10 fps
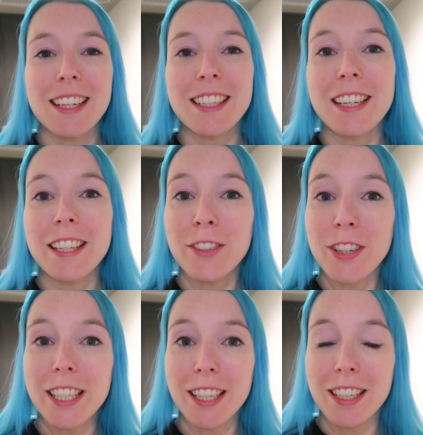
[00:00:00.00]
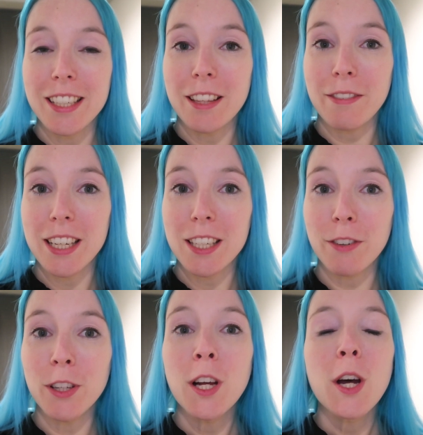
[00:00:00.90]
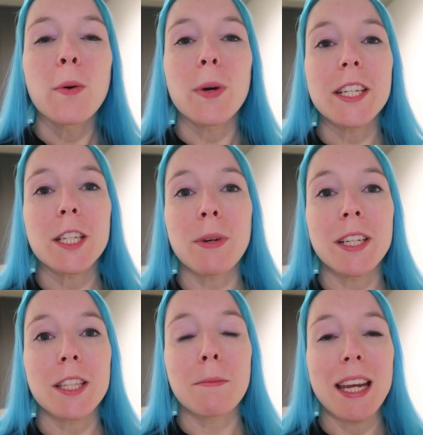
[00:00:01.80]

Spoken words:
actually 3 sites to the festival. We just went to the